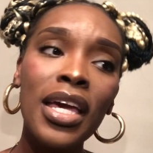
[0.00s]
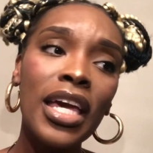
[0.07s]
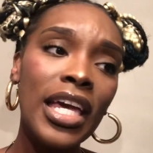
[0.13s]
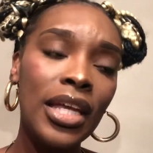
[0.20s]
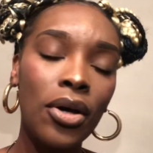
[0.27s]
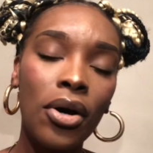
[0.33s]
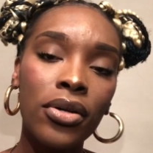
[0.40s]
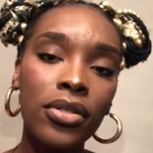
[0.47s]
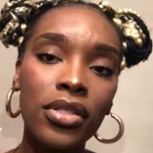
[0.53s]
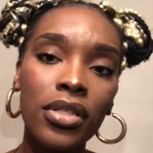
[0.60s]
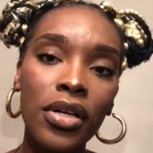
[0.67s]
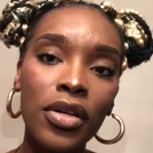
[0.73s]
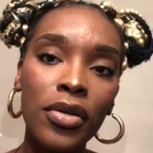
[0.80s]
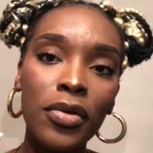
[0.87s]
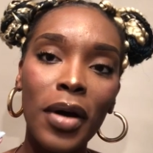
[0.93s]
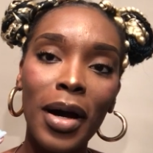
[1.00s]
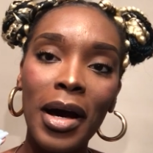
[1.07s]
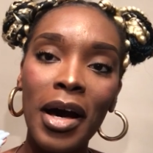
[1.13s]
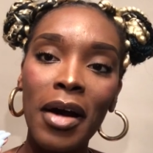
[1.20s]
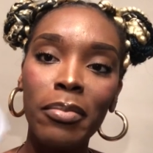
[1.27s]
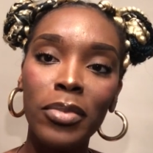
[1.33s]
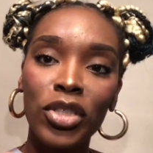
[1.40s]
And
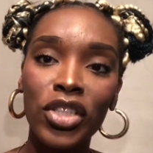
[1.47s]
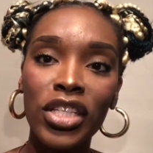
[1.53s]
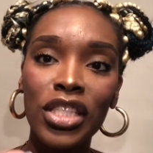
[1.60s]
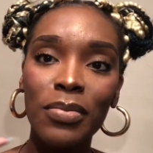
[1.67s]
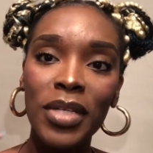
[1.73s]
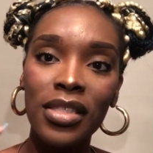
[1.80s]
also just be